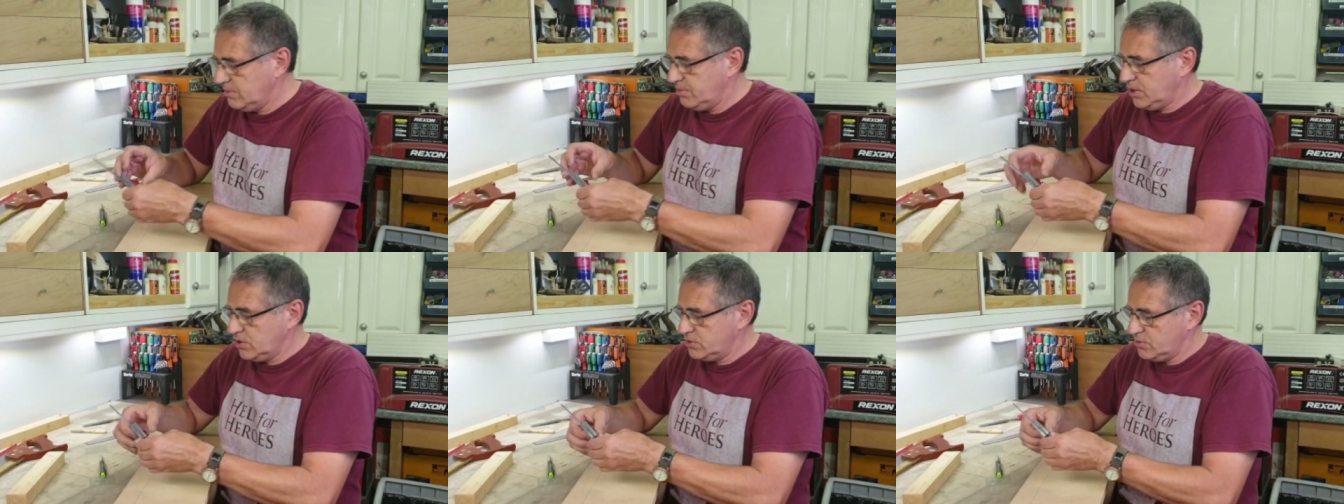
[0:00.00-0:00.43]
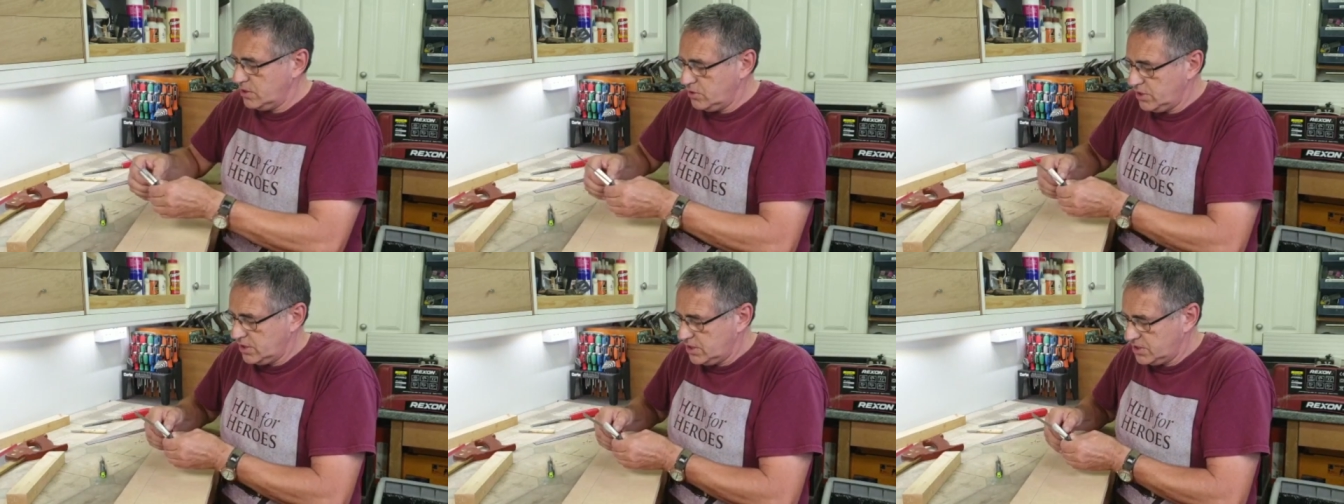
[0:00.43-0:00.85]
because we're
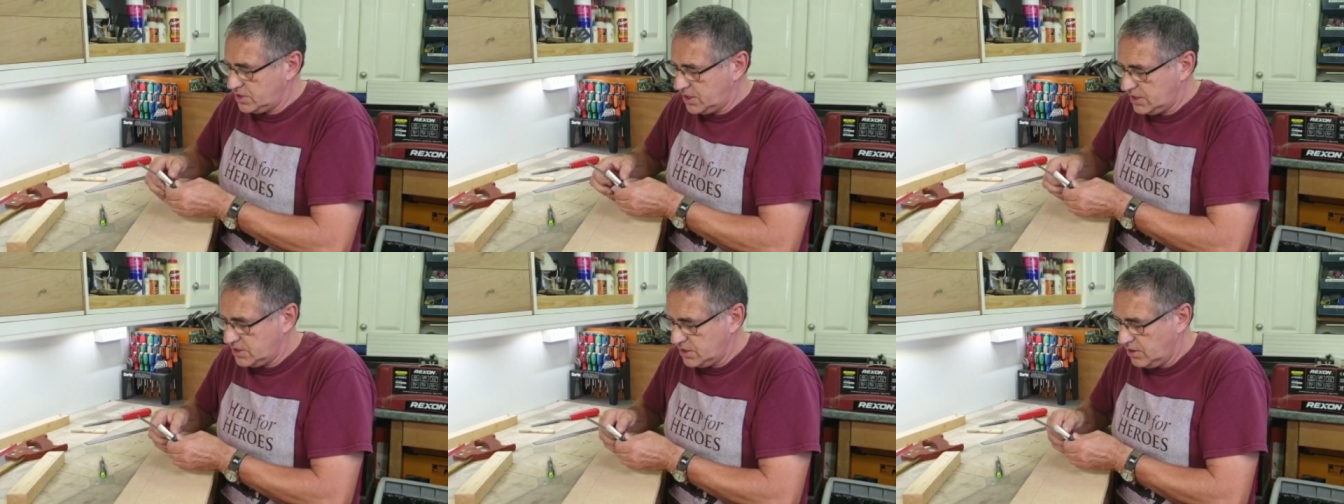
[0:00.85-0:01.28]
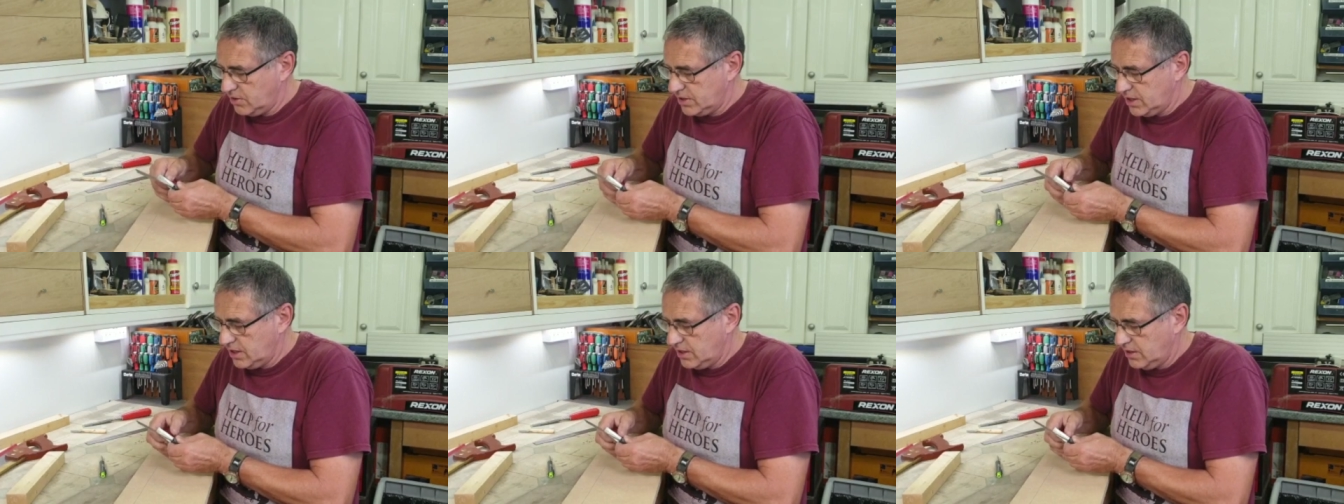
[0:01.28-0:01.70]
looking at a centre
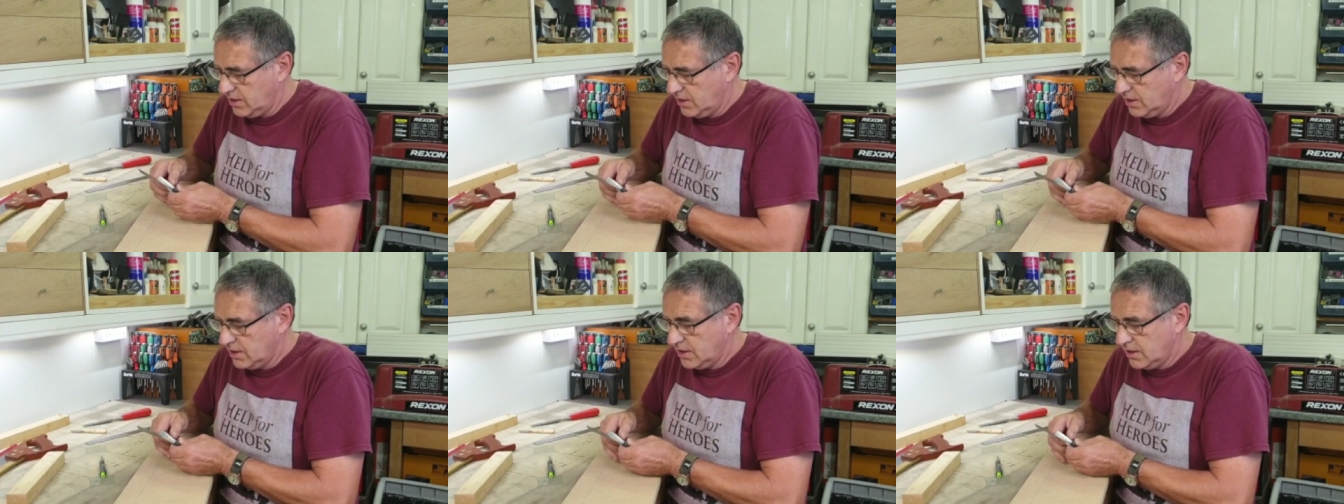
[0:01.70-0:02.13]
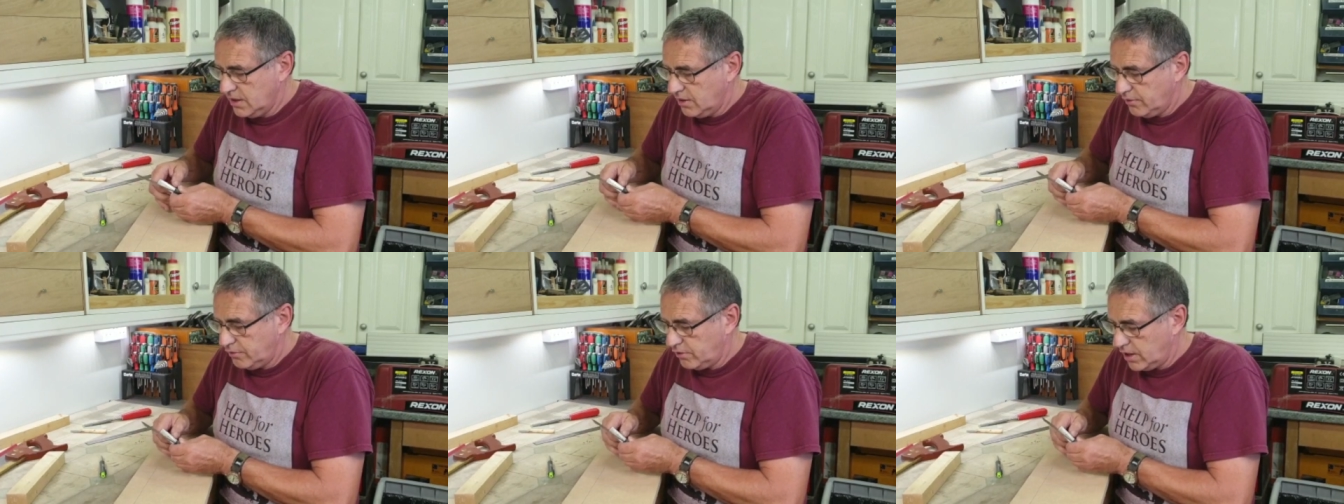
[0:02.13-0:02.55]
line here
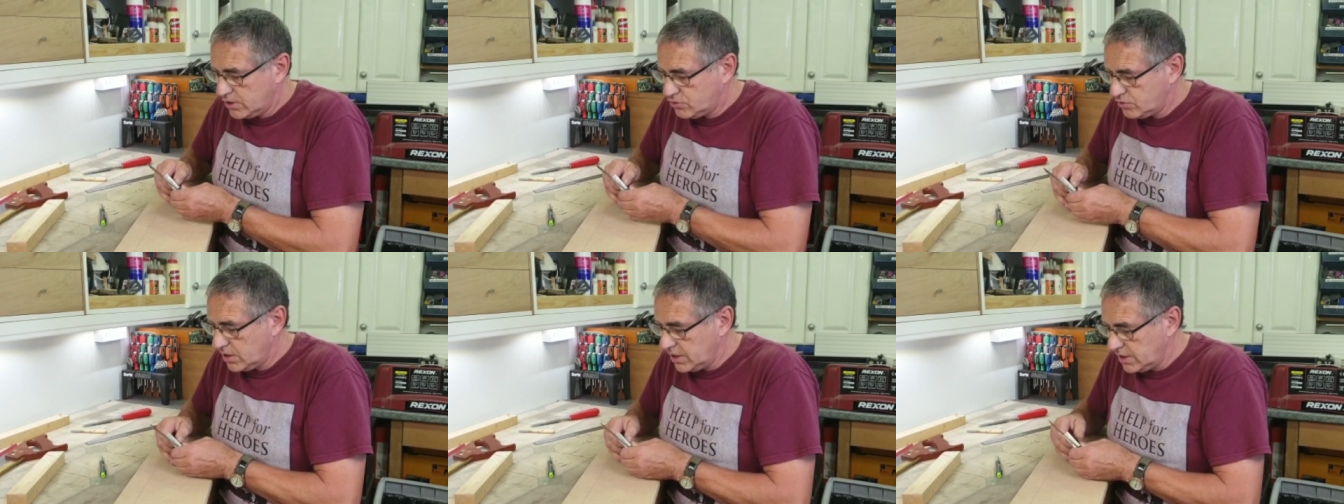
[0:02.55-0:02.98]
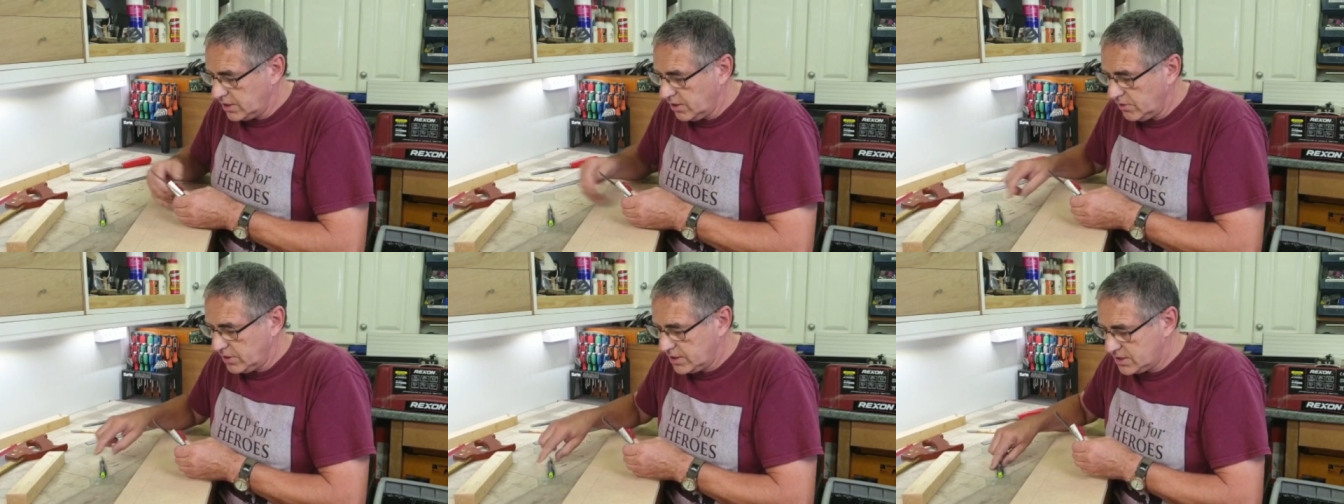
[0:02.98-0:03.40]
for our drilling
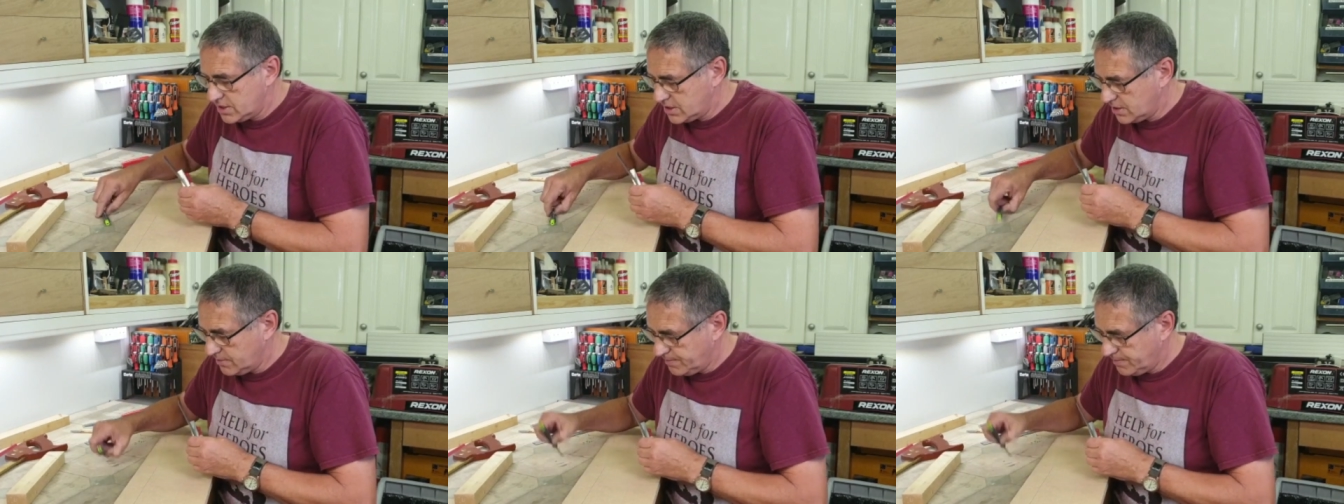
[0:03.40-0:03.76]
lines.